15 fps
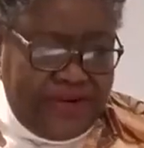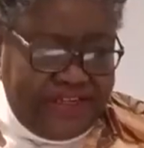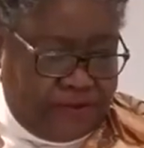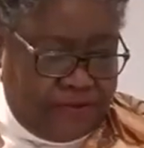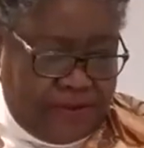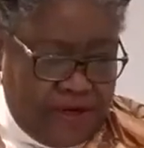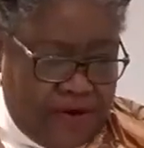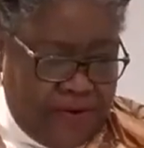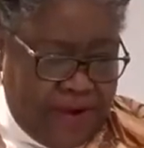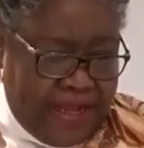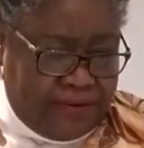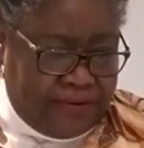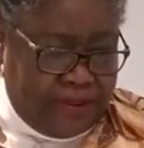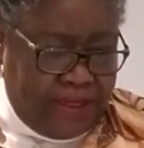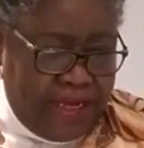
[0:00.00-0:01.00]
was razed to
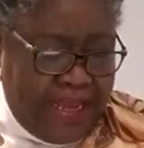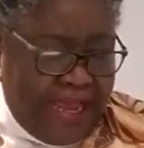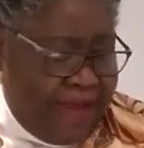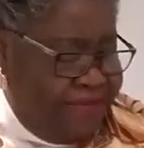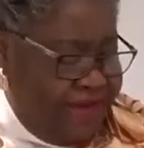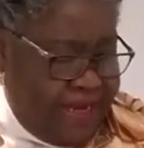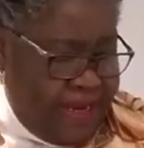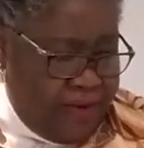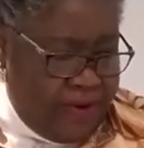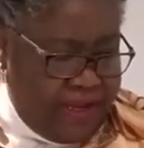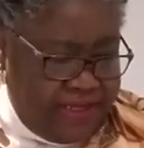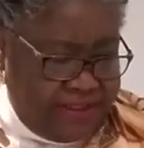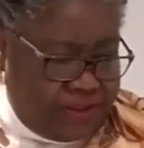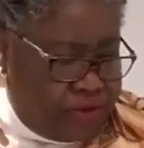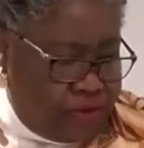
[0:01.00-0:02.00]
the ground. I mean,
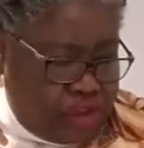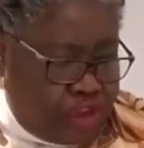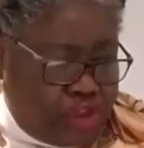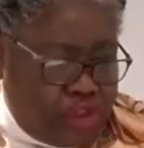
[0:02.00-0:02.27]
there were his